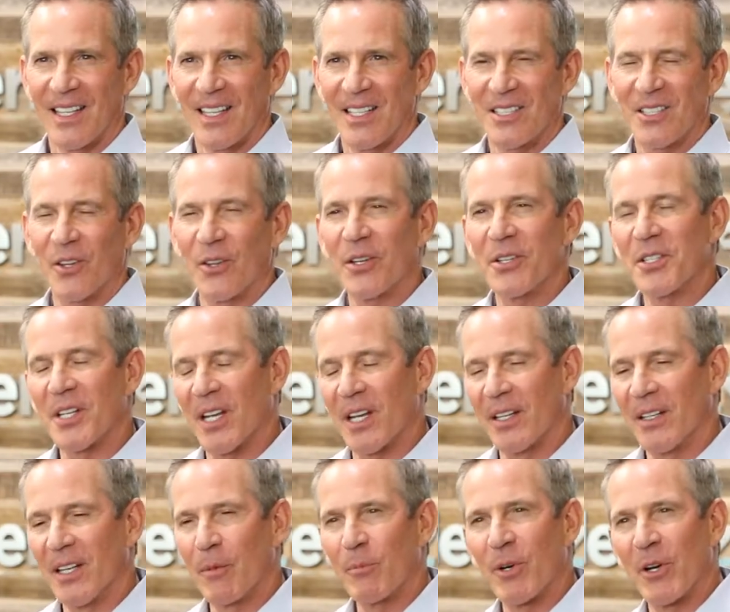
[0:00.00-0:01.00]
So there's
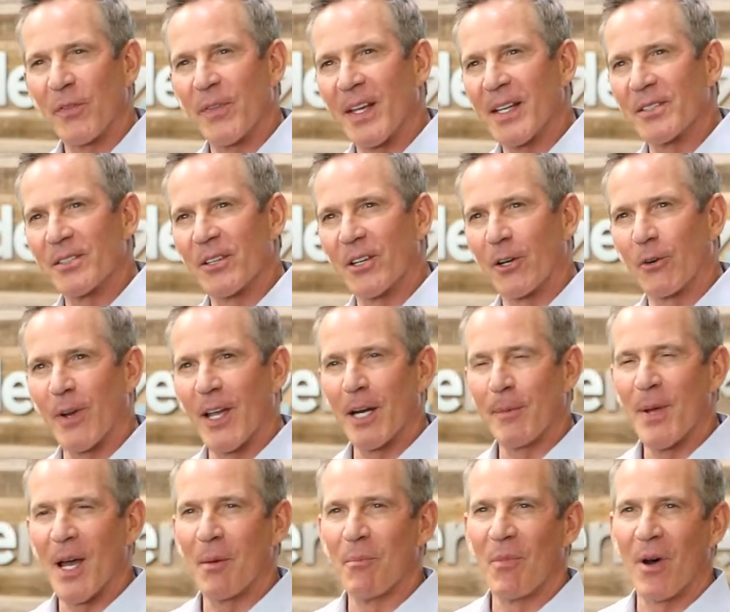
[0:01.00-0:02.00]
a number of things that are great
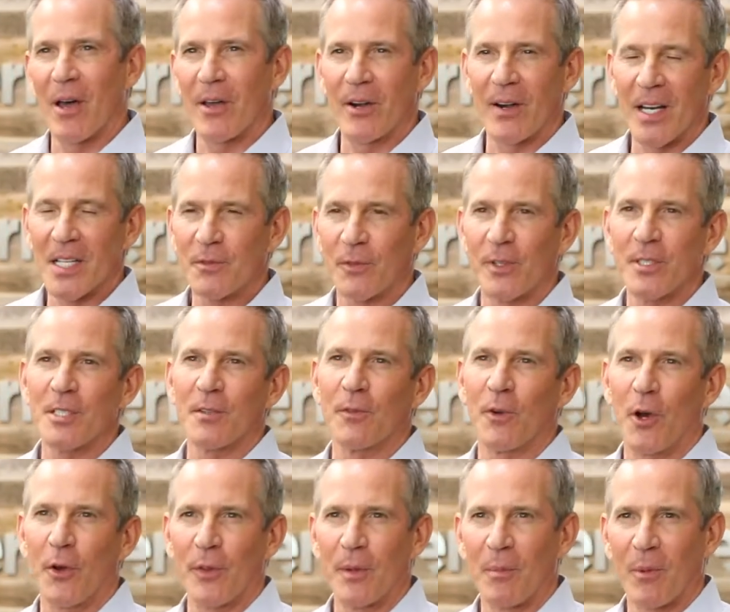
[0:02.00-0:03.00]
about Modernize. First
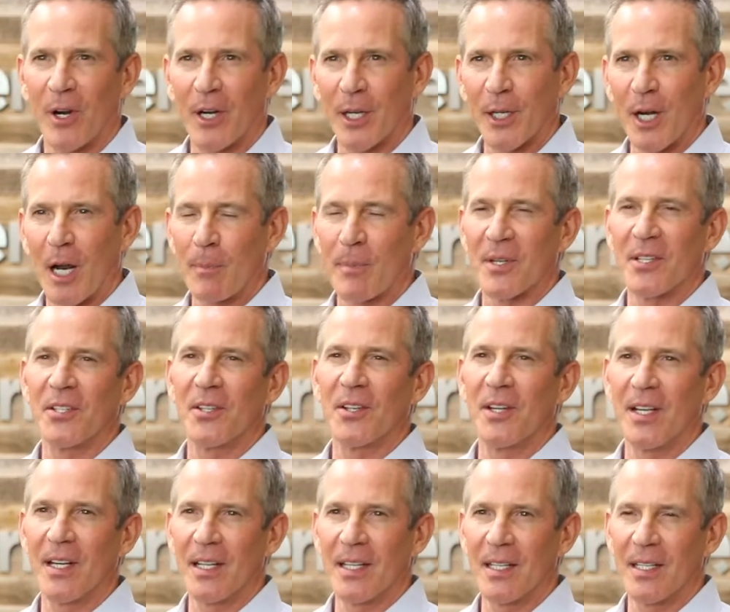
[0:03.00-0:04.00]
of all, the market
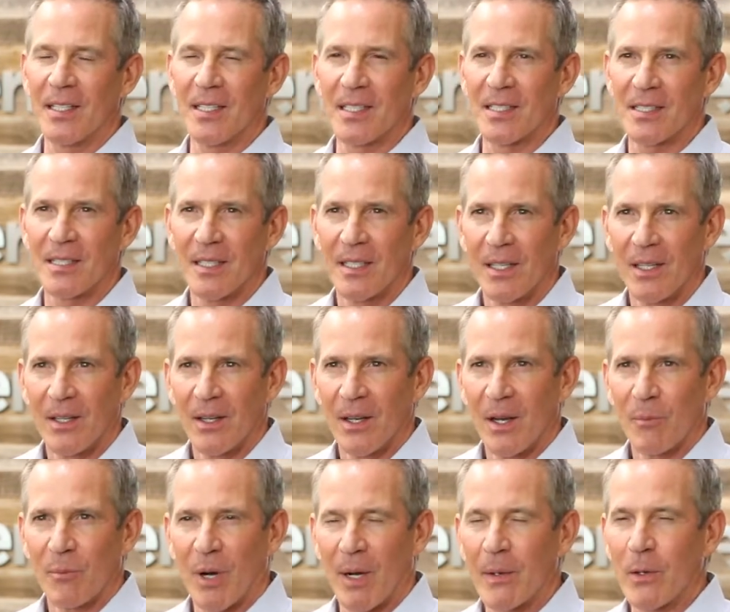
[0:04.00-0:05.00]
opportunity is
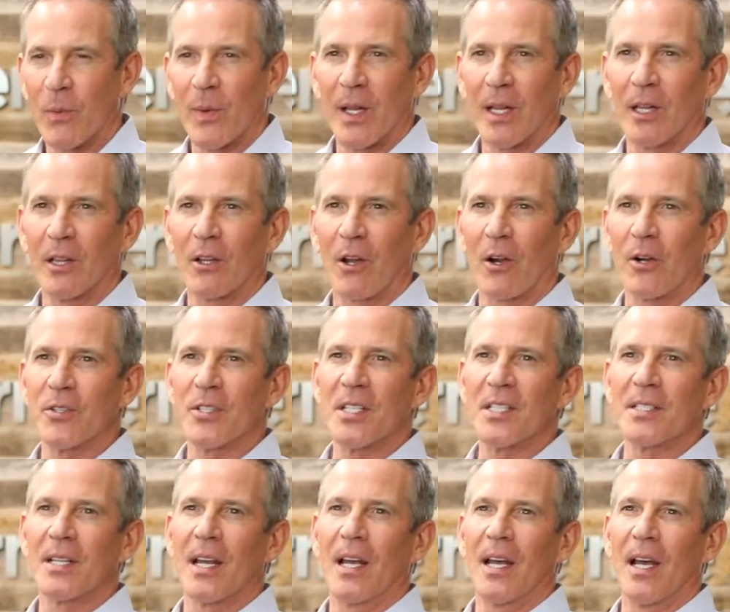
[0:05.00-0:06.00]
probably one of the
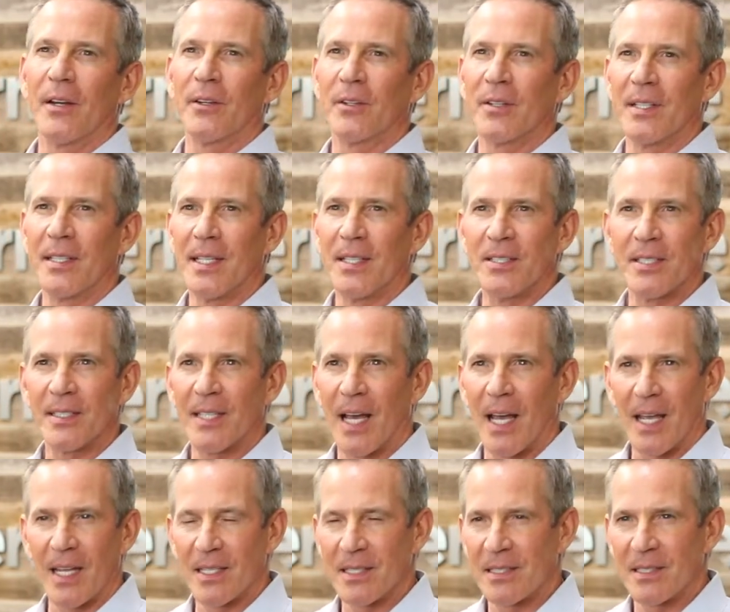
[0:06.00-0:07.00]
largest
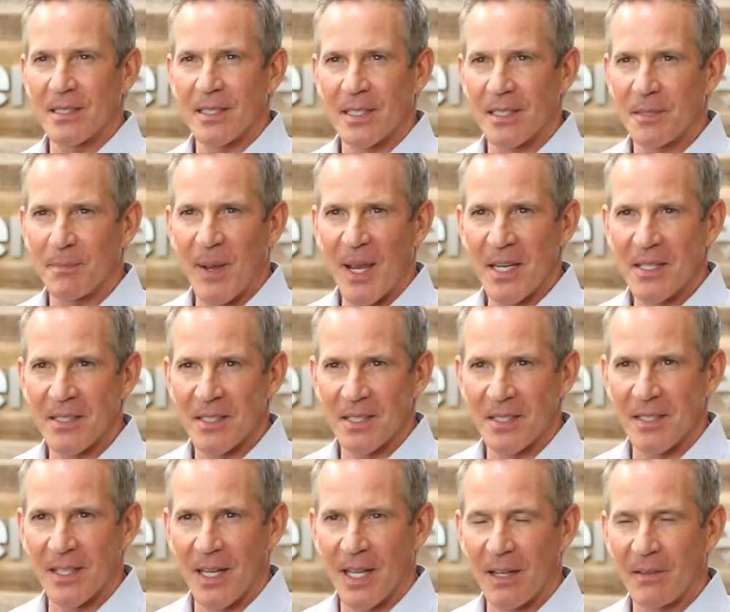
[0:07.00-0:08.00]
under-digitized
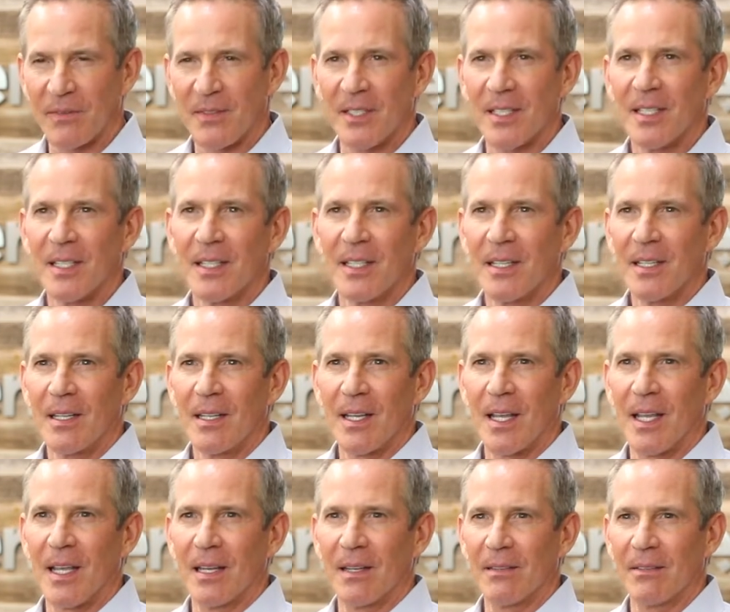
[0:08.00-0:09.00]
spaces left
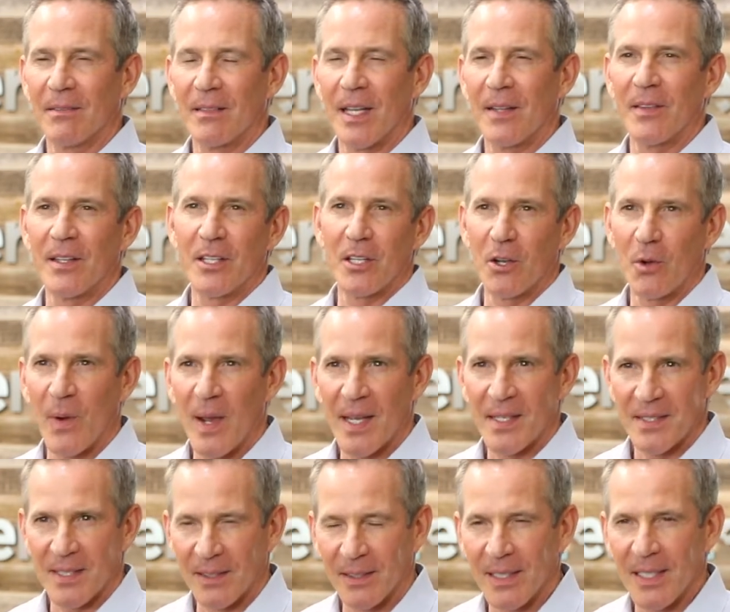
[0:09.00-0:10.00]
in the
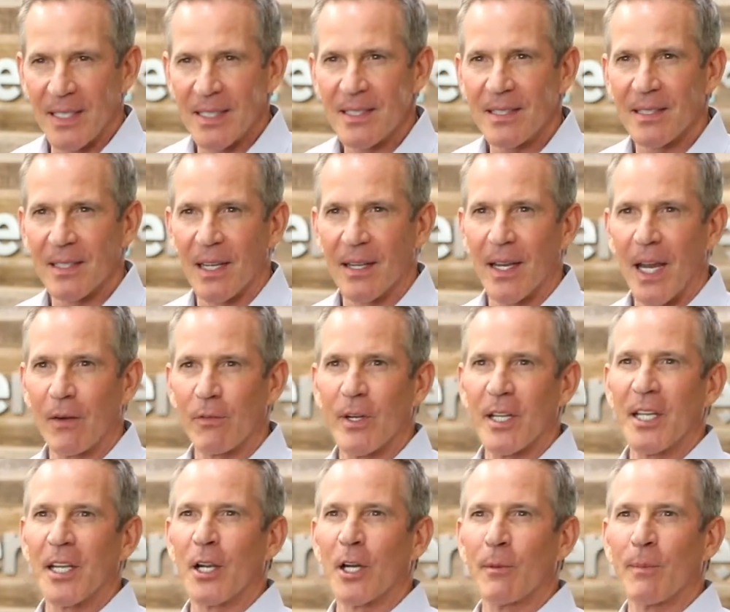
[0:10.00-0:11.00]
U.S. at least.
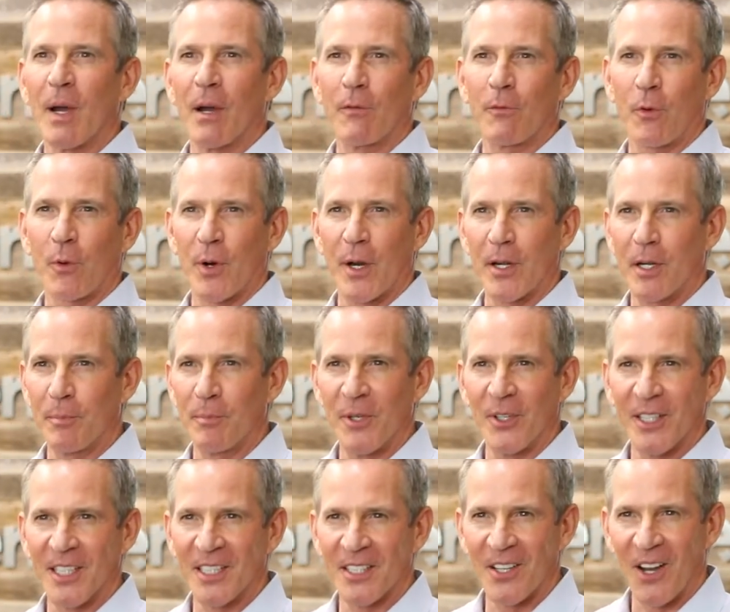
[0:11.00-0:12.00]
Every year, about $400
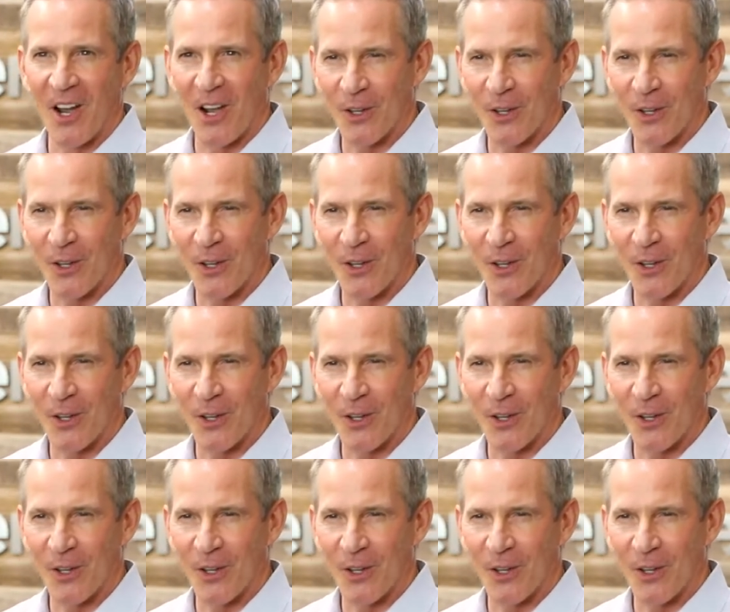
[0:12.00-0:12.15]
billion